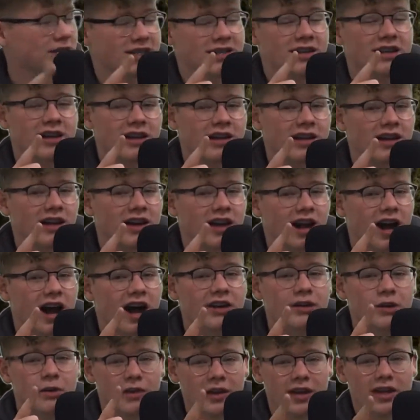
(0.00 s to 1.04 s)
and I
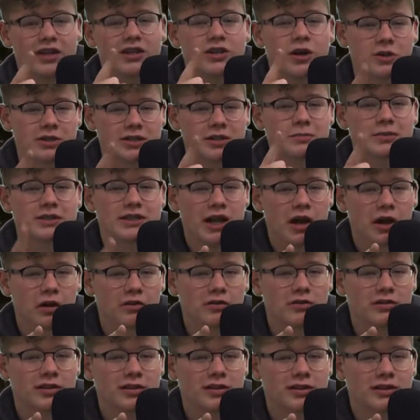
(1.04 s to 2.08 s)
know that he knows
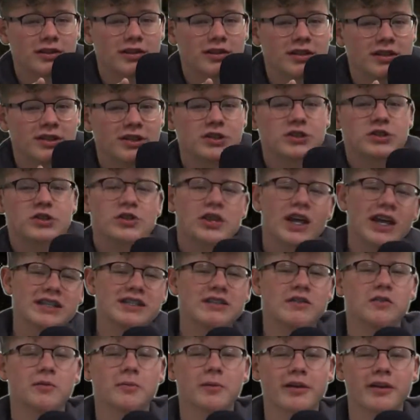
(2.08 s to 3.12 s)
himself. So thanks,
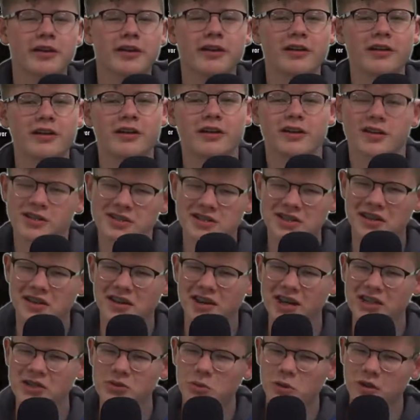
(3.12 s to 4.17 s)
everybody. See you in the
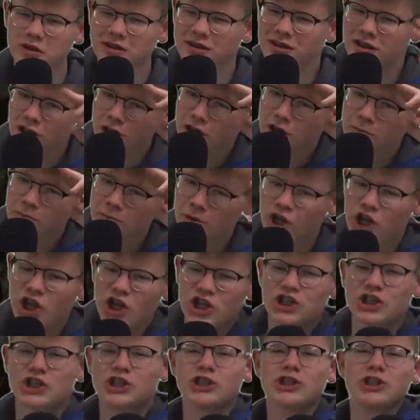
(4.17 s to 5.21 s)
next one.
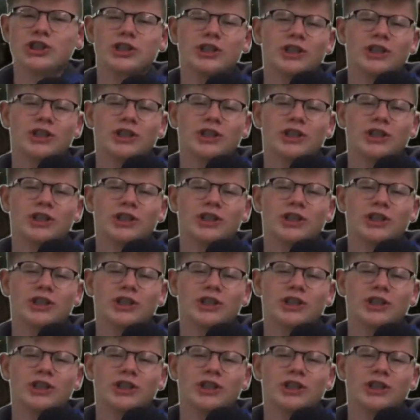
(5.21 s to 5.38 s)
Peace!